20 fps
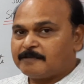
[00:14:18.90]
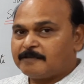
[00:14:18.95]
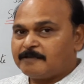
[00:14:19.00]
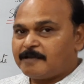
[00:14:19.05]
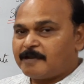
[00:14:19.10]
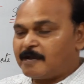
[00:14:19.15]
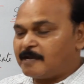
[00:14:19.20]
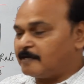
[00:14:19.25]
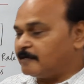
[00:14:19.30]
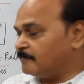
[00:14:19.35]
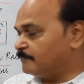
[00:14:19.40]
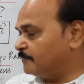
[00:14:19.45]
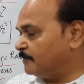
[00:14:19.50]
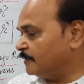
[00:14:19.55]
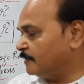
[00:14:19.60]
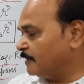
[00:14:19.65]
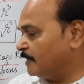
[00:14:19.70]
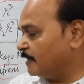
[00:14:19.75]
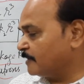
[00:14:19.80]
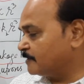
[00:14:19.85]
And if the
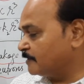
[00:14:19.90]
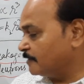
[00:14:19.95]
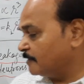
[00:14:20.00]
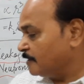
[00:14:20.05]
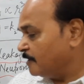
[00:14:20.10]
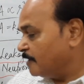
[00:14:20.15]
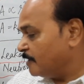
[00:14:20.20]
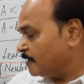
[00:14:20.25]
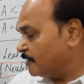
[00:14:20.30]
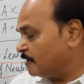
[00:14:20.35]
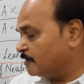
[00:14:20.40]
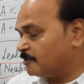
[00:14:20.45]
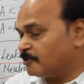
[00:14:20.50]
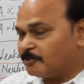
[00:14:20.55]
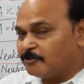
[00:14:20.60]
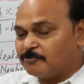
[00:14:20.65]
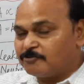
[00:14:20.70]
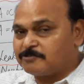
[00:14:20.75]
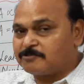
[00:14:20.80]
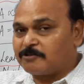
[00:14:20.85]
reaction
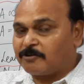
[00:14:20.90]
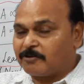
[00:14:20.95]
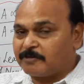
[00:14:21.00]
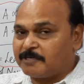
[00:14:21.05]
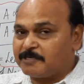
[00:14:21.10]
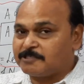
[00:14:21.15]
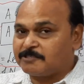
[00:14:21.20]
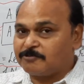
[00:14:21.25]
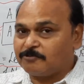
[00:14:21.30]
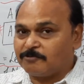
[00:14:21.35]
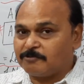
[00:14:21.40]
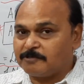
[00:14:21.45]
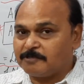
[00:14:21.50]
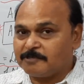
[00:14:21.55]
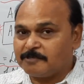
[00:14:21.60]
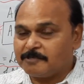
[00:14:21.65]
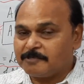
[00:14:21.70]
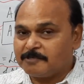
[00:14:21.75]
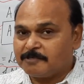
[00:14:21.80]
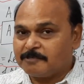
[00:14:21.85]
continues on its
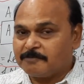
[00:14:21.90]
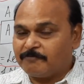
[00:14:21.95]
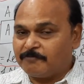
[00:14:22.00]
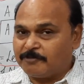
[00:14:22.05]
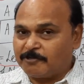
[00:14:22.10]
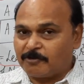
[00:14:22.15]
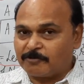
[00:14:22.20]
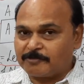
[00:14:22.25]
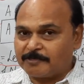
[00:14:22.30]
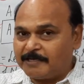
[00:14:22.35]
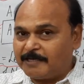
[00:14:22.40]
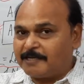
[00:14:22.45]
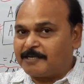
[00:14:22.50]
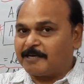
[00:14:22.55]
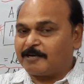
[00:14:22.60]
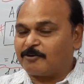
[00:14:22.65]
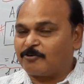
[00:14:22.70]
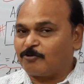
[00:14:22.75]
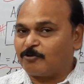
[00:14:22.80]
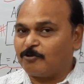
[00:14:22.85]
own without any
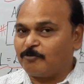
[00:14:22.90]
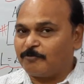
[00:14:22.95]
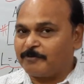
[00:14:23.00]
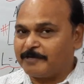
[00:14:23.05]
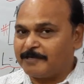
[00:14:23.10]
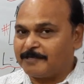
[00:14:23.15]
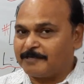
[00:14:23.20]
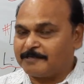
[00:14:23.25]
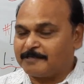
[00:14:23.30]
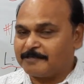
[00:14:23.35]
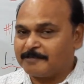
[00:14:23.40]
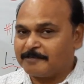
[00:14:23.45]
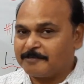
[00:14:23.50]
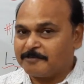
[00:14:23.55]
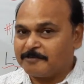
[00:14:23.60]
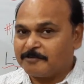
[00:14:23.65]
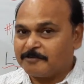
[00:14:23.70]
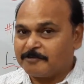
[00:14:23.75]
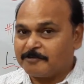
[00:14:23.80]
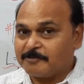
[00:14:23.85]
control over it,
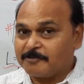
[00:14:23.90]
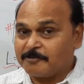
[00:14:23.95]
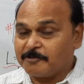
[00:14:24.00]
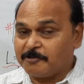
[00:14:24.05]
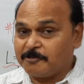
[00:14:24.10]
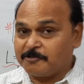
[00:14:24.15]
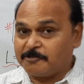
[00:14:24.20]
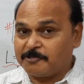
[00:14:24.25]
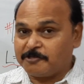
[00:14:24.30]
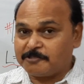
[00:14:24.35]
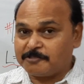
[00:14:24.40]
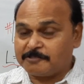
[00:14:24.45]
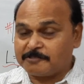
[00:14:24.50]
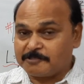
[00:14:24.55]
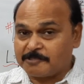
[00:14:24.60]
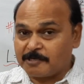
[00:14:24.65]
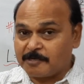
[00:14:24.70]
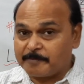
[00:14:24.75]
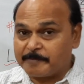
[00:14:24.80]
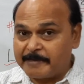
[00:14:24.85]
it is
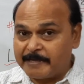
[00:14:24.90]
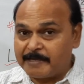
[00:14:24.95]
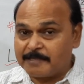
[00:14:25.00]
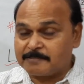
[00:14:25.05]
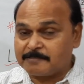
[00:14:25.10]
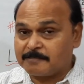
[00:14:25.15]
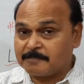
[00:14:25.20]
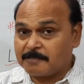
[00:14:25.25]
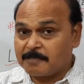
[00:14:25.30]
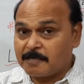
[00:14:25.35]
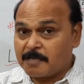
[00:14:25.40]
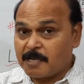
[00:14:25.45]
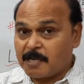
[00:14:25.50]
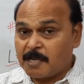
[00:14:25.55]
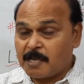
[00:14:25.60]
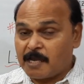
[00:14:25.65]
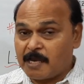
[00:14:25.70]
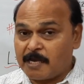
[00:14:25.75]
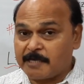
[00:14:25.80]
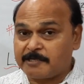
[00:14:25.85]
termed as
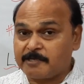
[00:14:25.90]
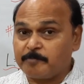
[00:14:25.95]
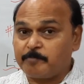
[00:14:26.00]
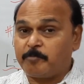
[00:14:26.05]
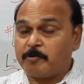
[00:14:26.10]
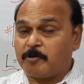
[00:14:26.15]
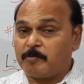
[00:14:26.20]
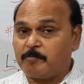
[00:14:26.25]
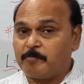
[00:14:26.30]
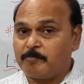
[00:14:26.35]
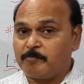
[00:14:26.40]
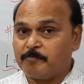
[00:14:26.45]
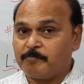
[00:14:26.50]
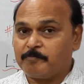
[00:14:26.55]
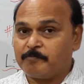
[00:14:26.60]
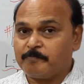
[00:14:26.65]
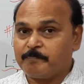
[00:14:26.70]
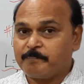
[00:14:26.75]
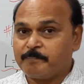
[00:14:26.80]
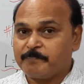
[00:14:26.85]
atom bomb.
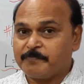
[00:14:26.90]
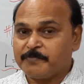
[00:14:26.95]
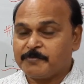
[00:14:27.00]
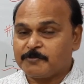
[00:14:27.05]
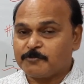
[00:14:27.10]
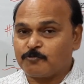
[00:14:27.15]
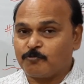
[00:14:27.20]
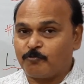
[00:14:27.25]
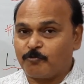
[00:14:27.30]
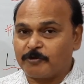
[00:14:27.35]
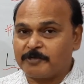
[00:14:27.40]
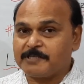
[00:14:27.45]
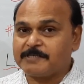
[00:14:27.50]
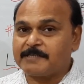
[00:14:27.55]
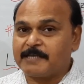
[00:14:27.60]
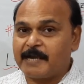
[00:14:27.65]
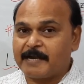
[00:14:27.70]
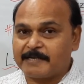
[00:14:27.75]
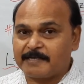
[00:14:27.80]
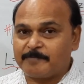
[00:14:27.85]
So what is
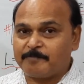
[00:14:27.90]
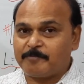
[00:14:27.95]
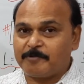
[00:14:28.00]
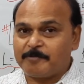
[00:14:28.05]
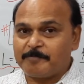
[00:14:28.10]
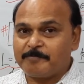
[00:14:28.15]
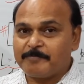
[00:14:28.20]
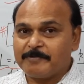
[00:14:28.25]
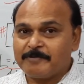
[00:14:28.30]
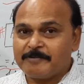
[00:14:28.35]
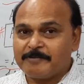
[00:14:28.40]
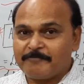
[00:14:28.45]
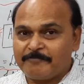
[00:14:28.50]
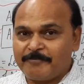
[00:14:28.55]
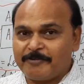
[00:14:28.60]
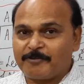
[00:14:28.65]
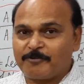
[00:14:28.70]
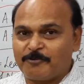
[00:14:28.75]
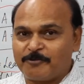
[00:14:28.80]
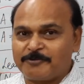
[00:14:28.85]
atom bomb? We
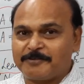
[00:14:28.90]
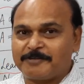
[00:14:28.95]
are going to